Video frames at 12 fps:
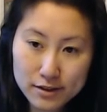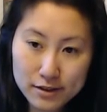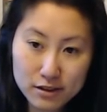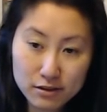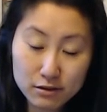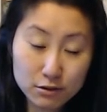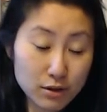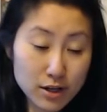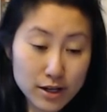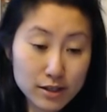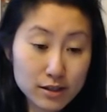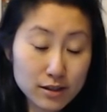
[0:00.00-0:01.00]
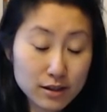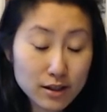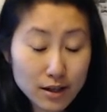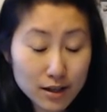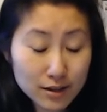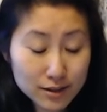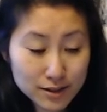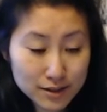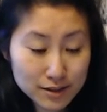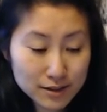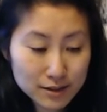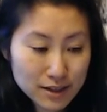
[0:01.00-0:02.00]
Uriah,
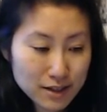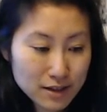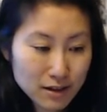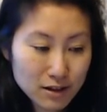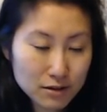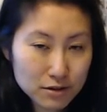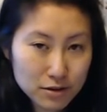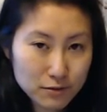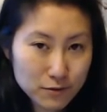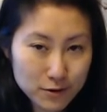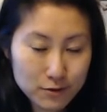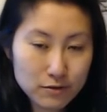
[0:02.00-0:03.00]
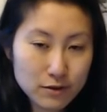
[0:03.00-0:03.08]
Kalis, all the different